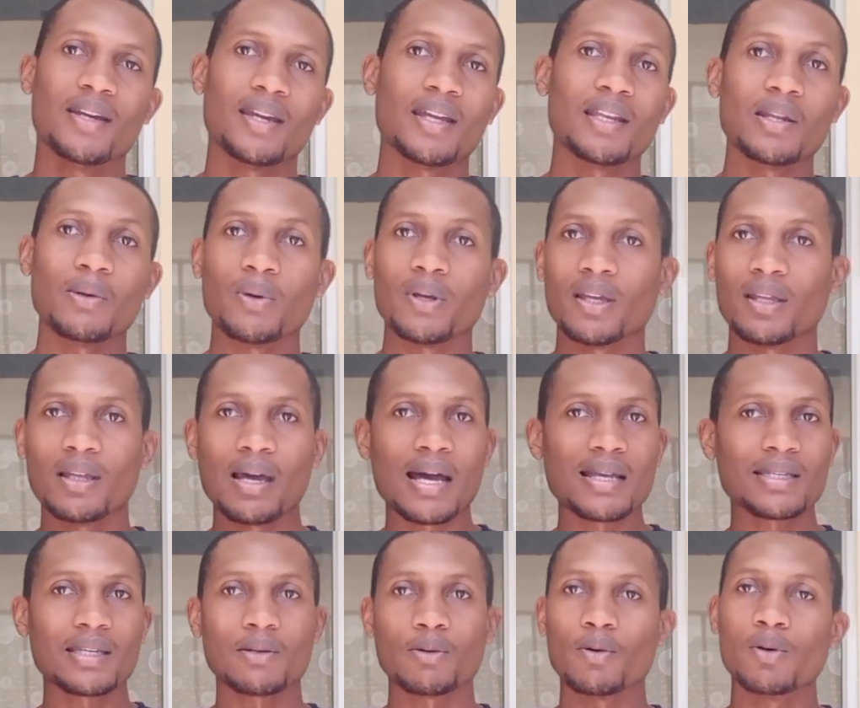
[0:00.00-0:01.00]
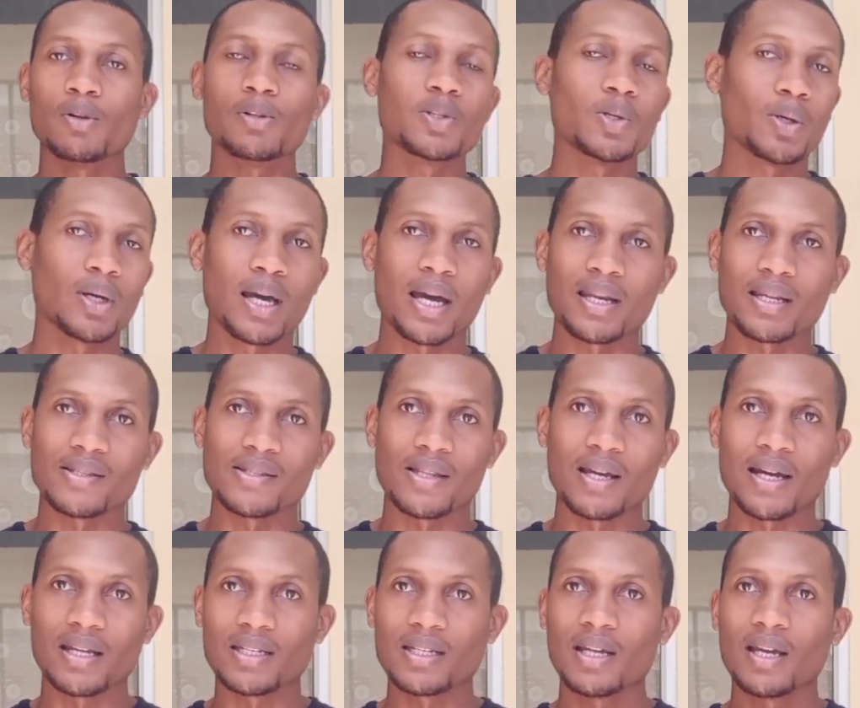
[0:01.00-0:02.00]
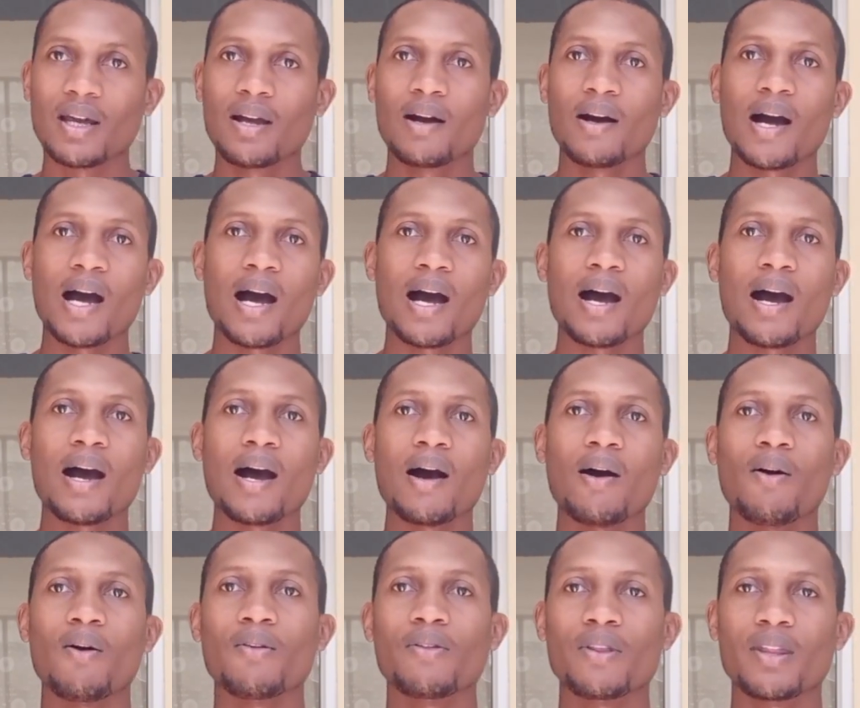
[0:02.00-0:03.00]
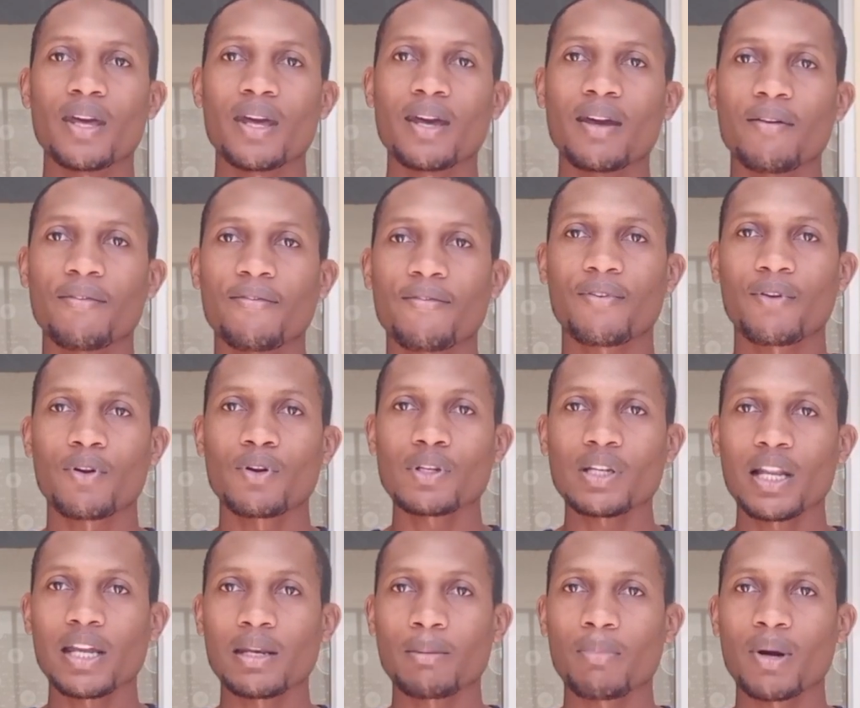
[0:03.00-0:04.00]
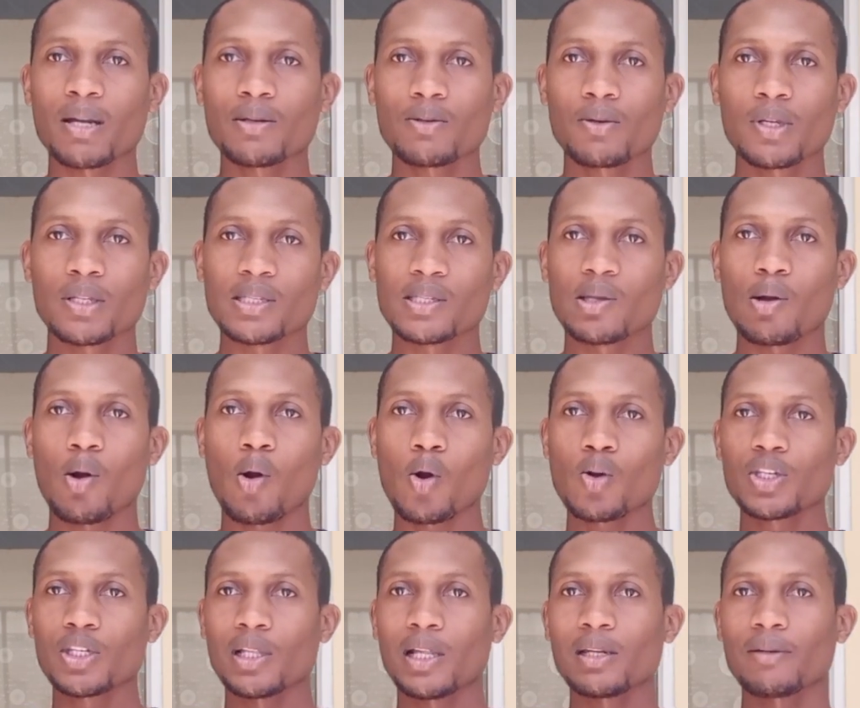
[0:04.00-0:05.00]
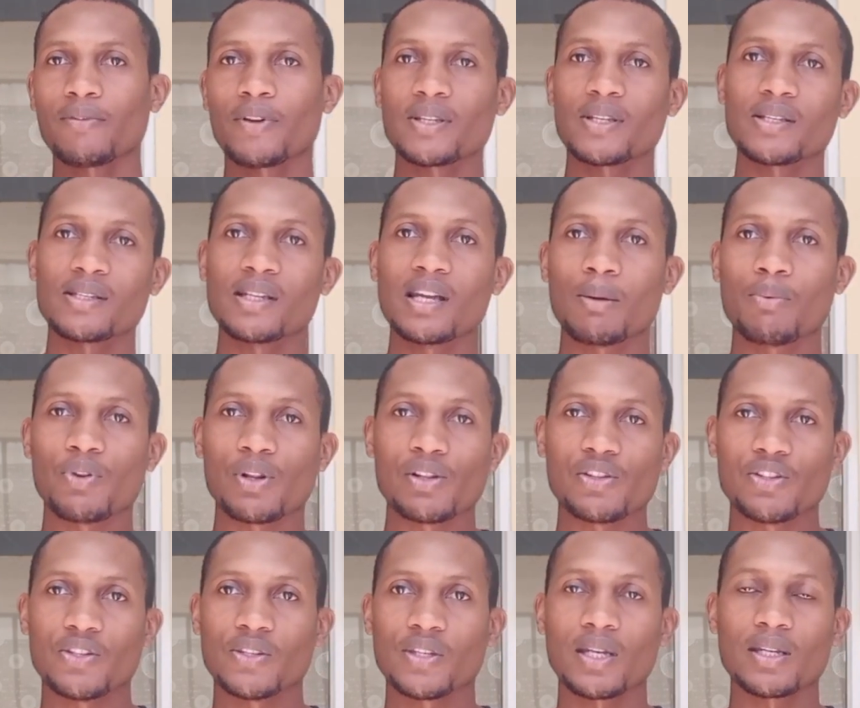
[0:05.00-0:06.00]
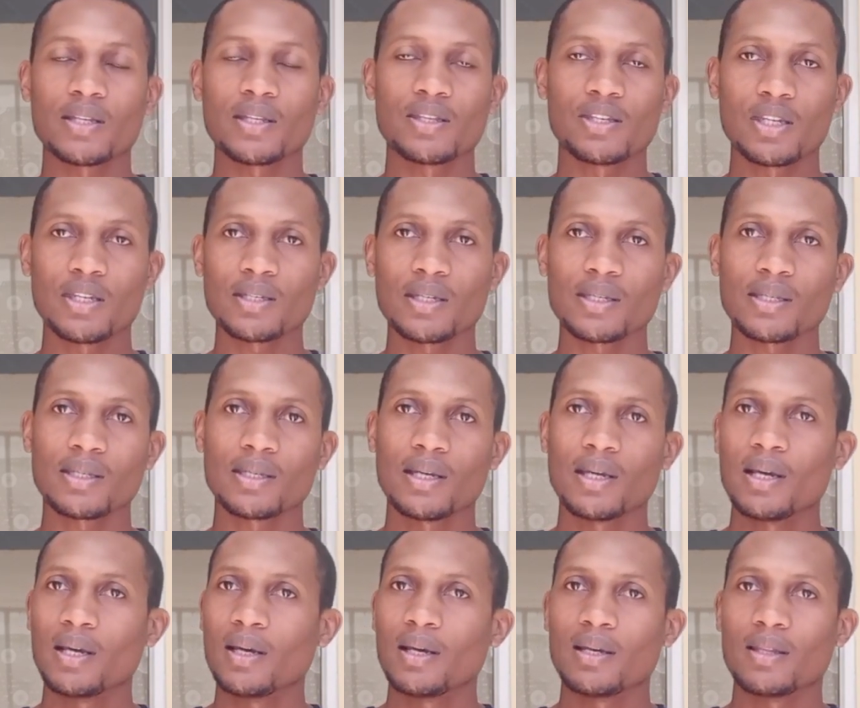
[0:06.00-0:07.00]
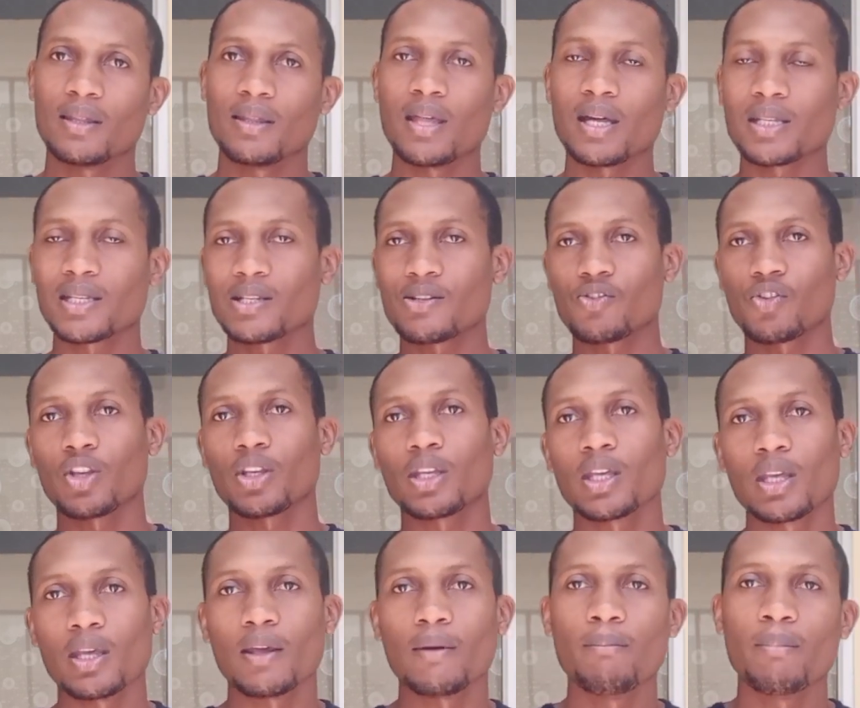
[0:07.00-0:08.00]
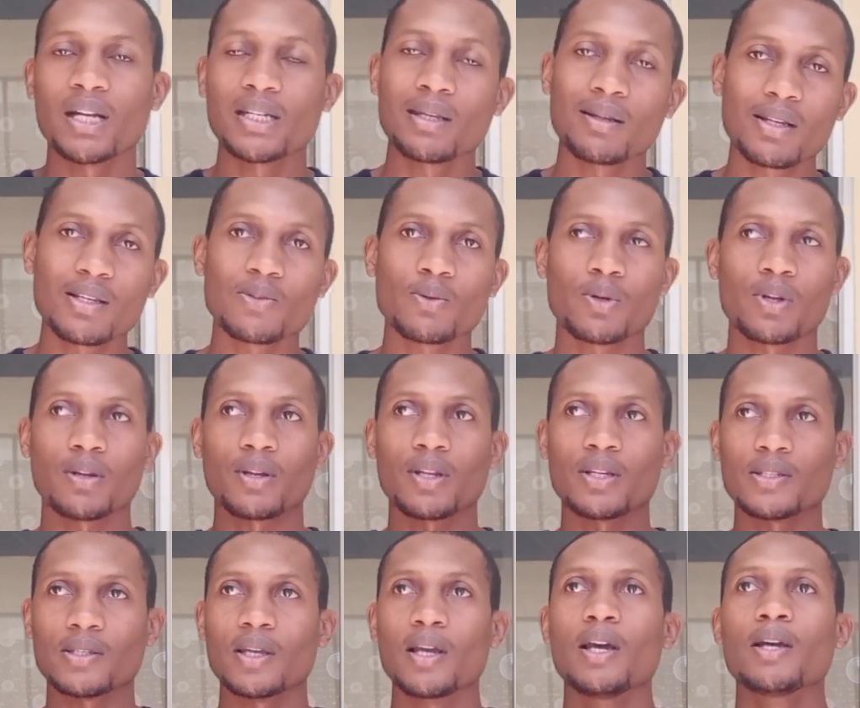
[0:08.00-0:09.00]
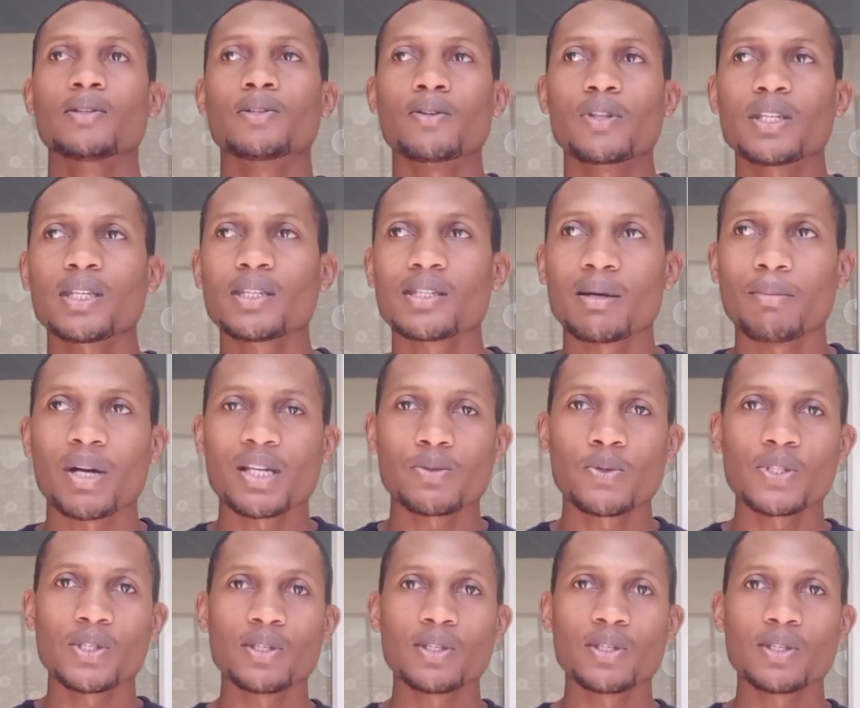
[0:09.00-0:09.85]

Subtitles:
Anyway, Arsenal also carries that. On the frontline battle, it's Hodgland versus Gabriel Jesus. That's tricky, but it is what it is. So this is a match.